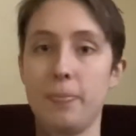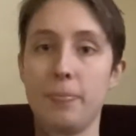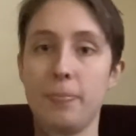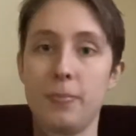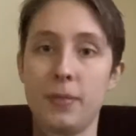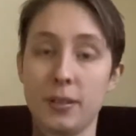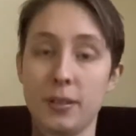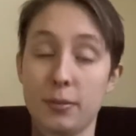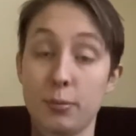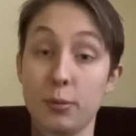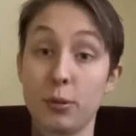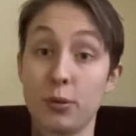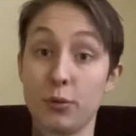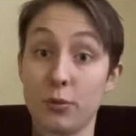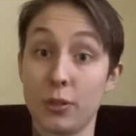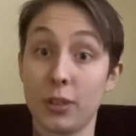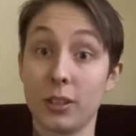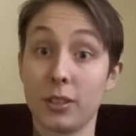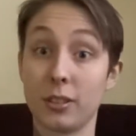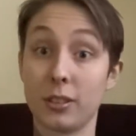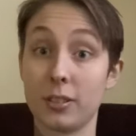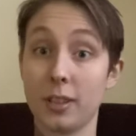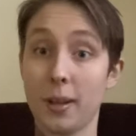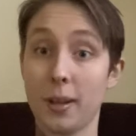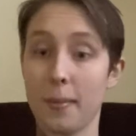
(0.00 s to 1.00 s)
This was
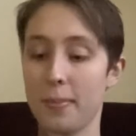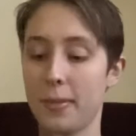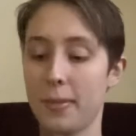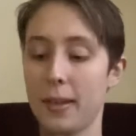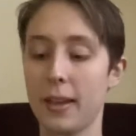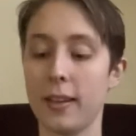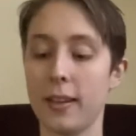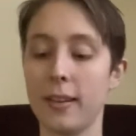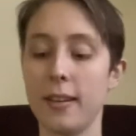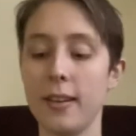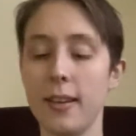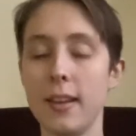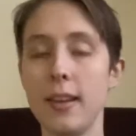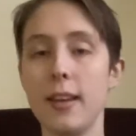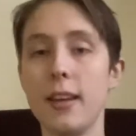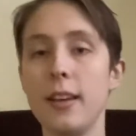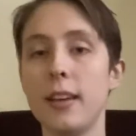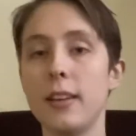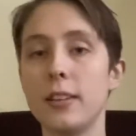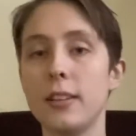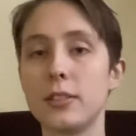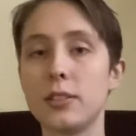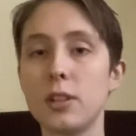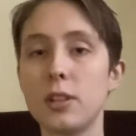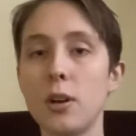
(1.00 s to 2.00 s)
first something.
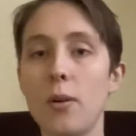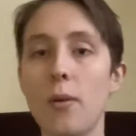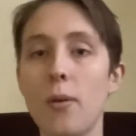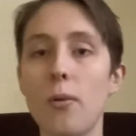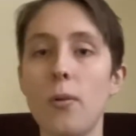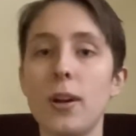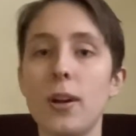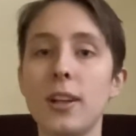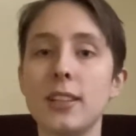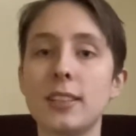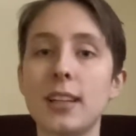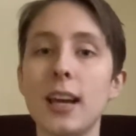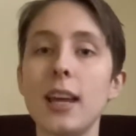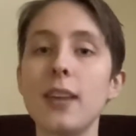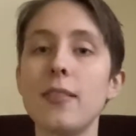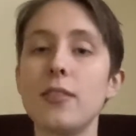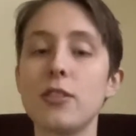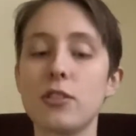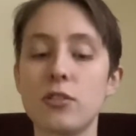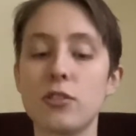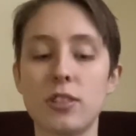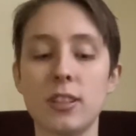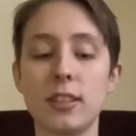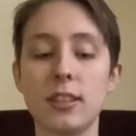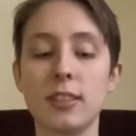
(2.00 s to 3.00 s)
So it's kind of
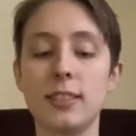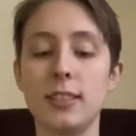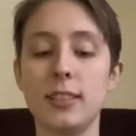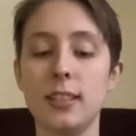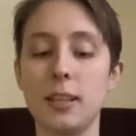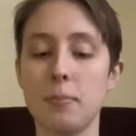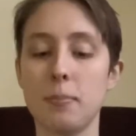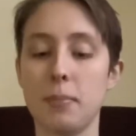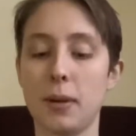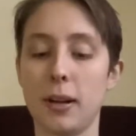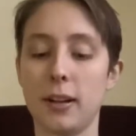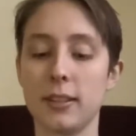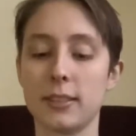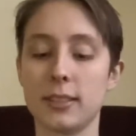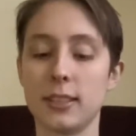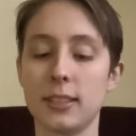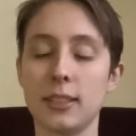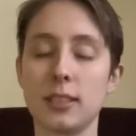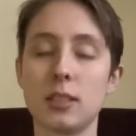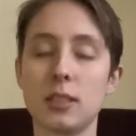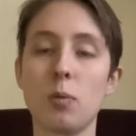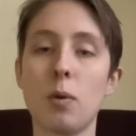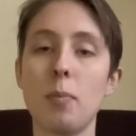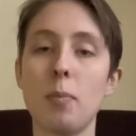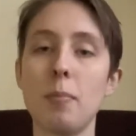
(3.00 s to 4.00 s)
interesting to see
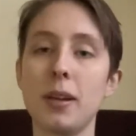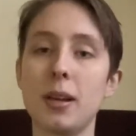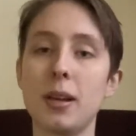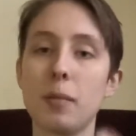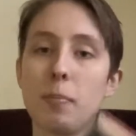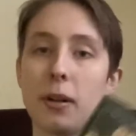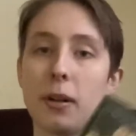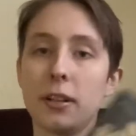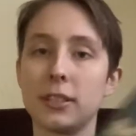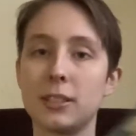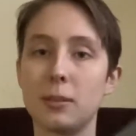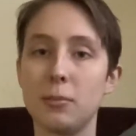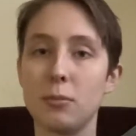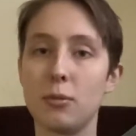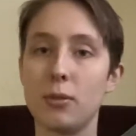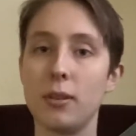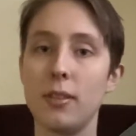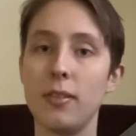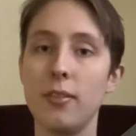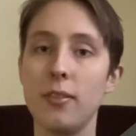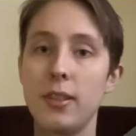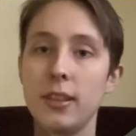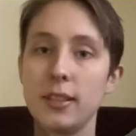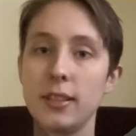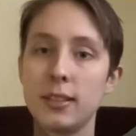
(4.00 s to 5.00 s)
comparisons. The one big comparison
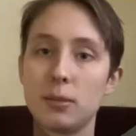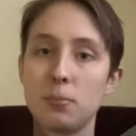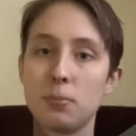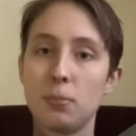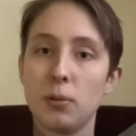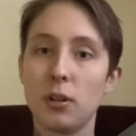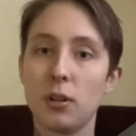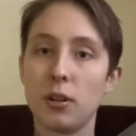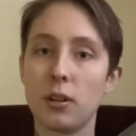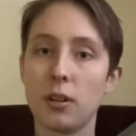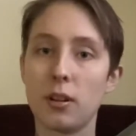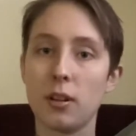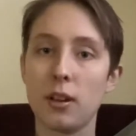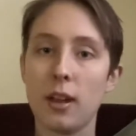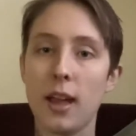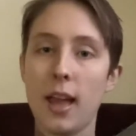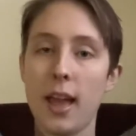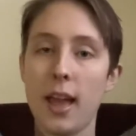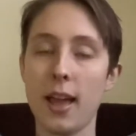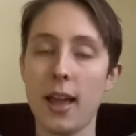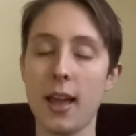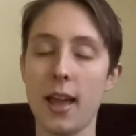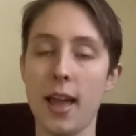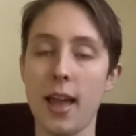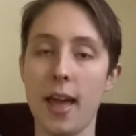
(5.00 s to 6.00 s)
between this book
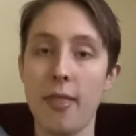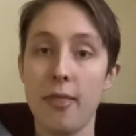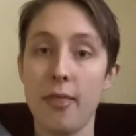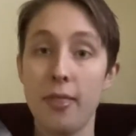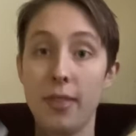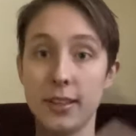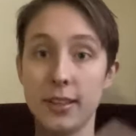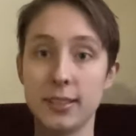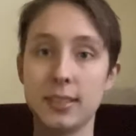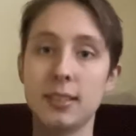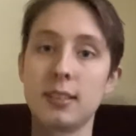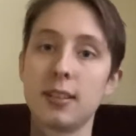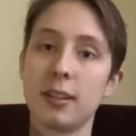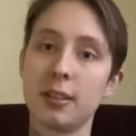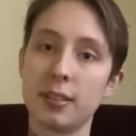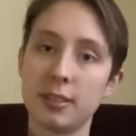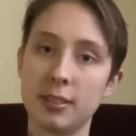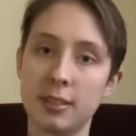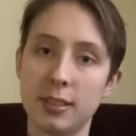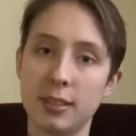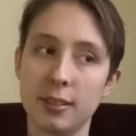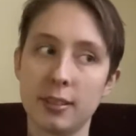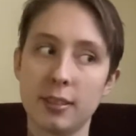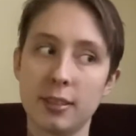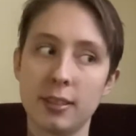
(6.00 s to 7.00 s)
and this entire
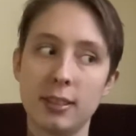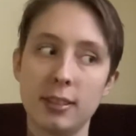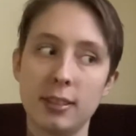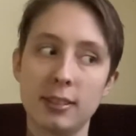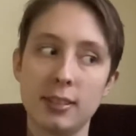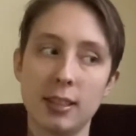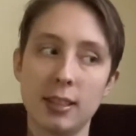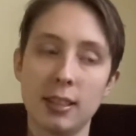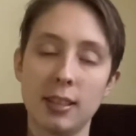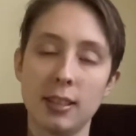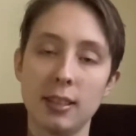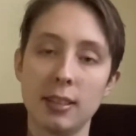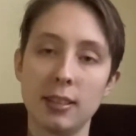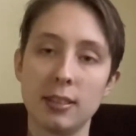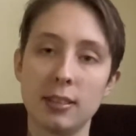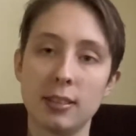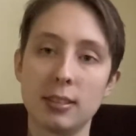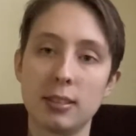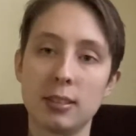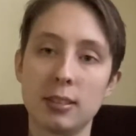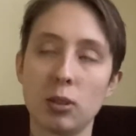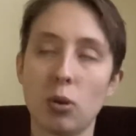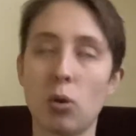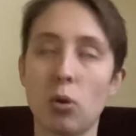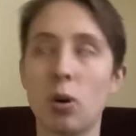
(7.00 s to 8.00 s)
series
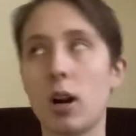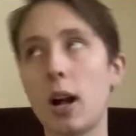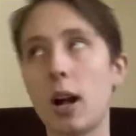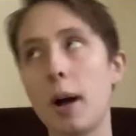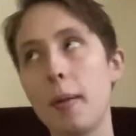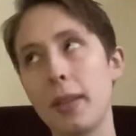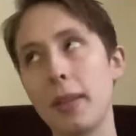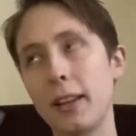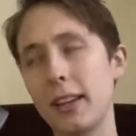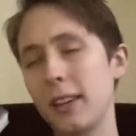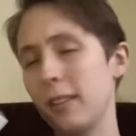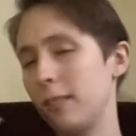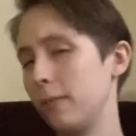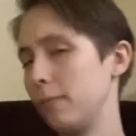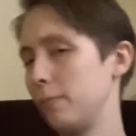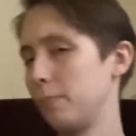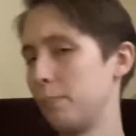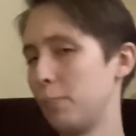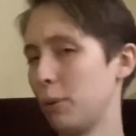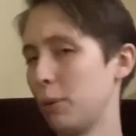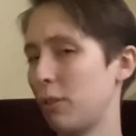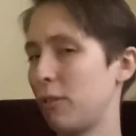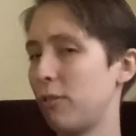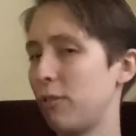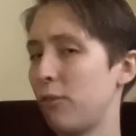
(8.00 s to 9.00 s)
is, or like
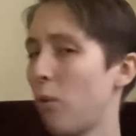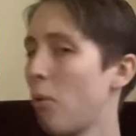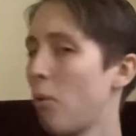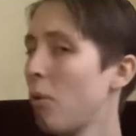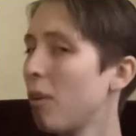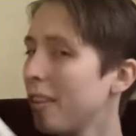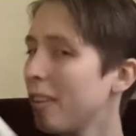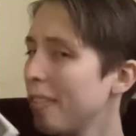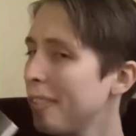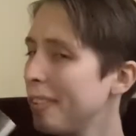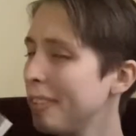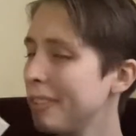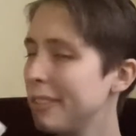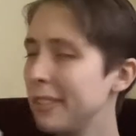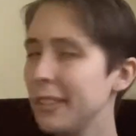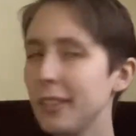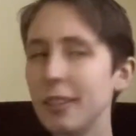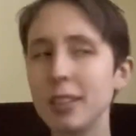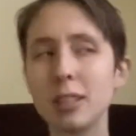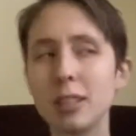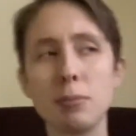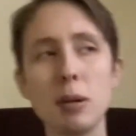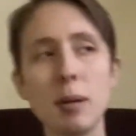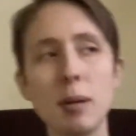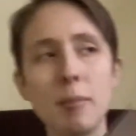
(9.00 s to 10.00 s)
book four in the
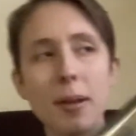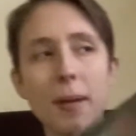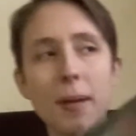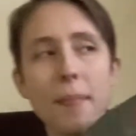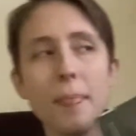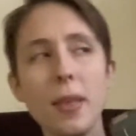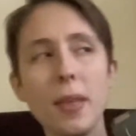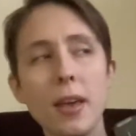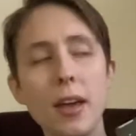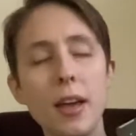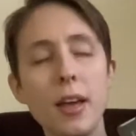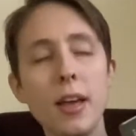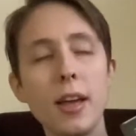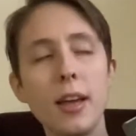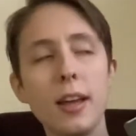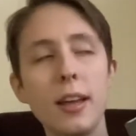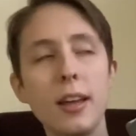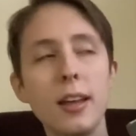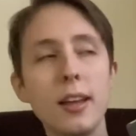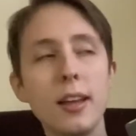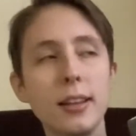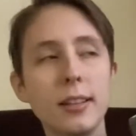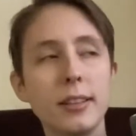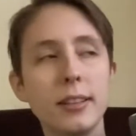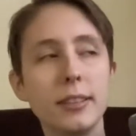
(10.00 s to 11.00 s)
series maybe,
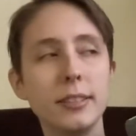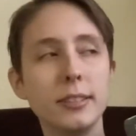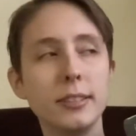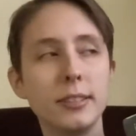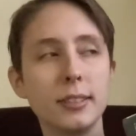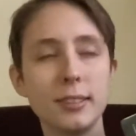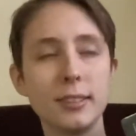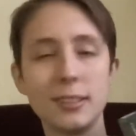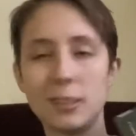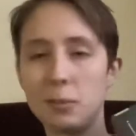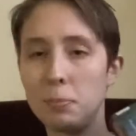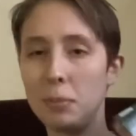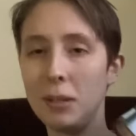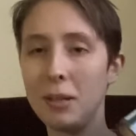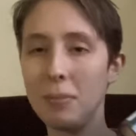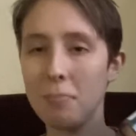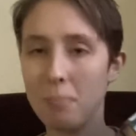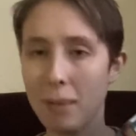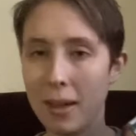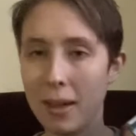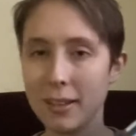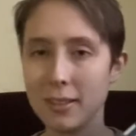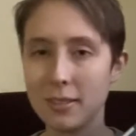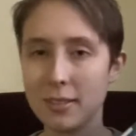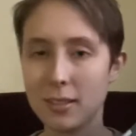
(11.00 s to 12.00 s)
is
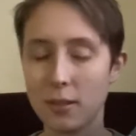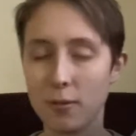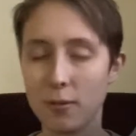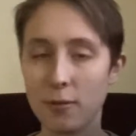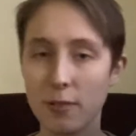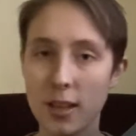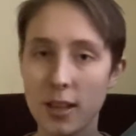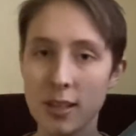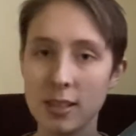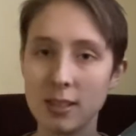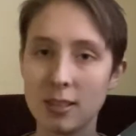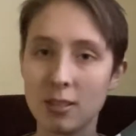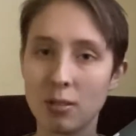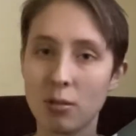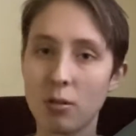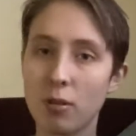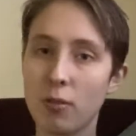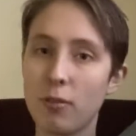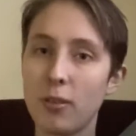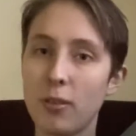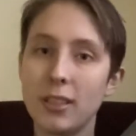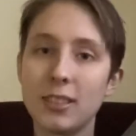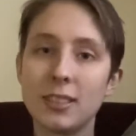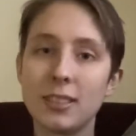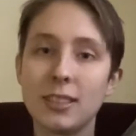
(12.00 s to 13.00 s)
speed-based defense. So
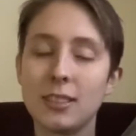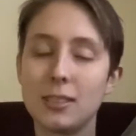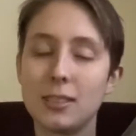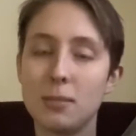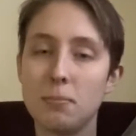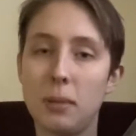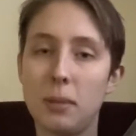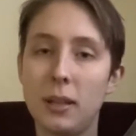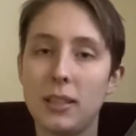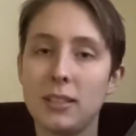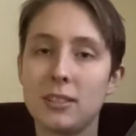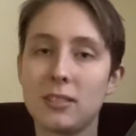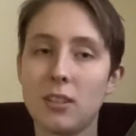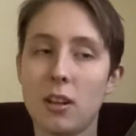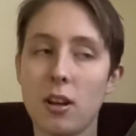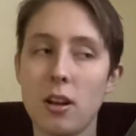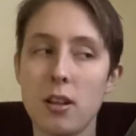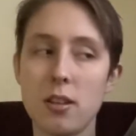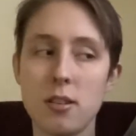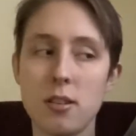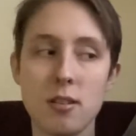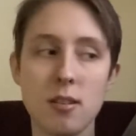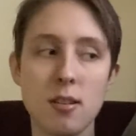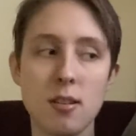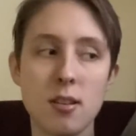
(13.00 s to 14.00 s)
defense isn't based
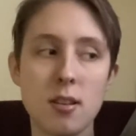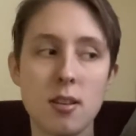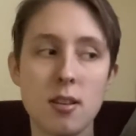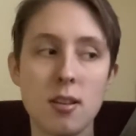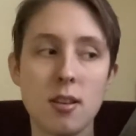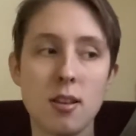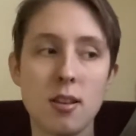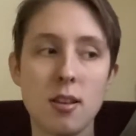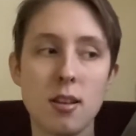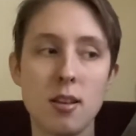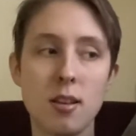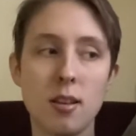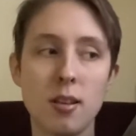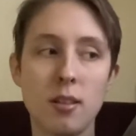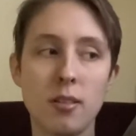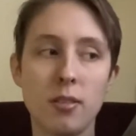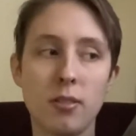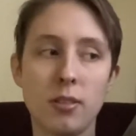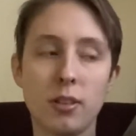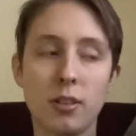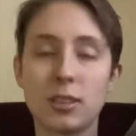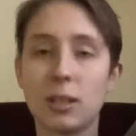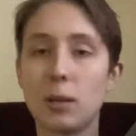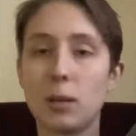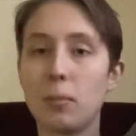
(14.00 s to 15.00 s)
on,
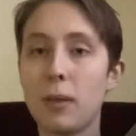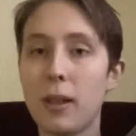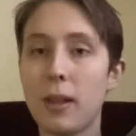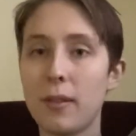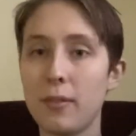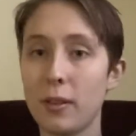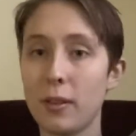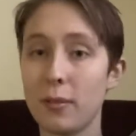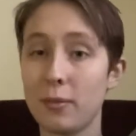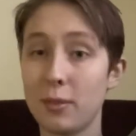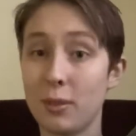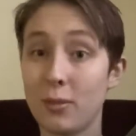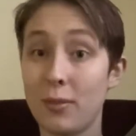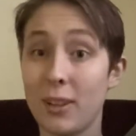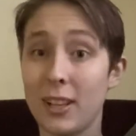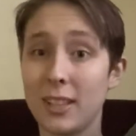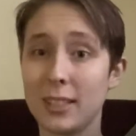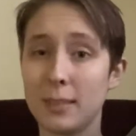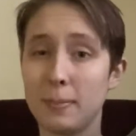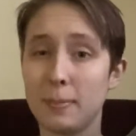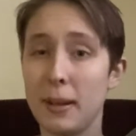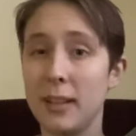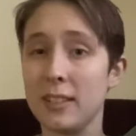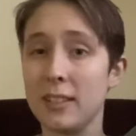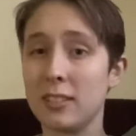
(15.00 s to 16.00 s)
there's some level of defense
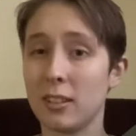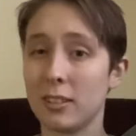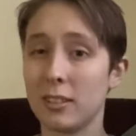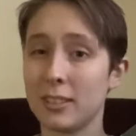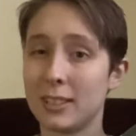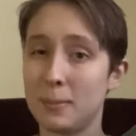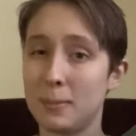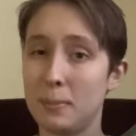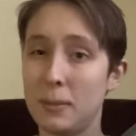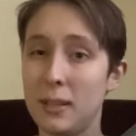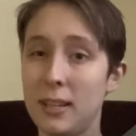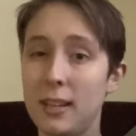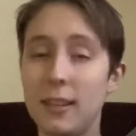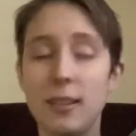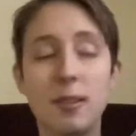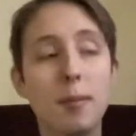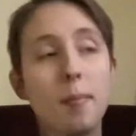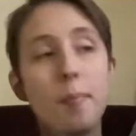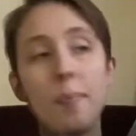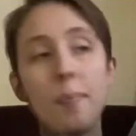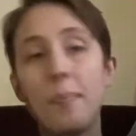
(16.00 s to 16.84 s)
based on speed.